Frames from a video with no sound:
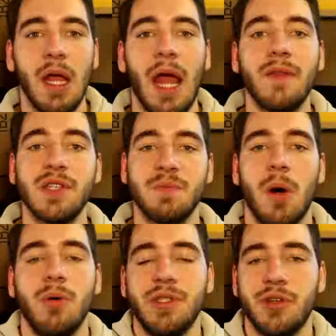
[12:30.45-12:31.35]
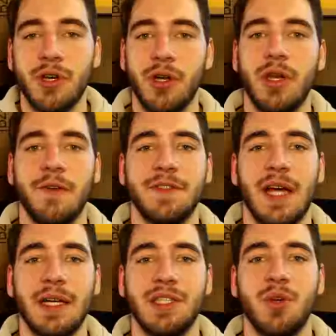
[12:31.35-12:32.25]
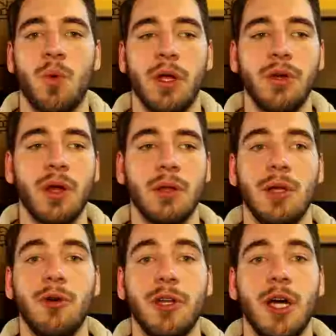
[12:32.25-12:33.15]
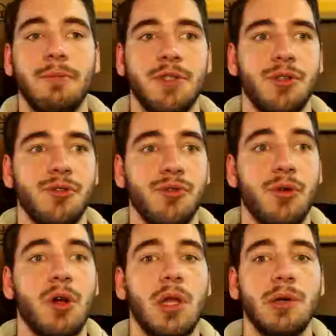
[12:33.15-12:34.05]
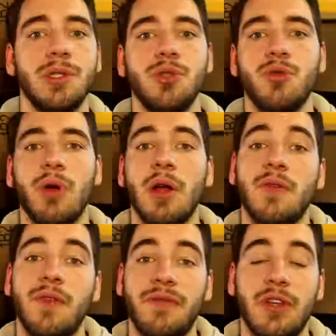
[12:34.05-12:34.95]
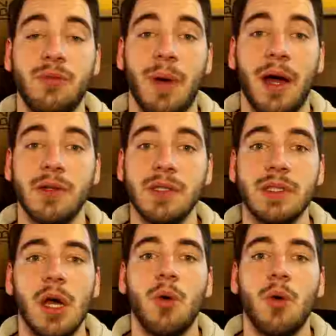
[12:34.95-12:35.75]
and the small ones are a good enough size to where you can load it up to close to around 50 pounds,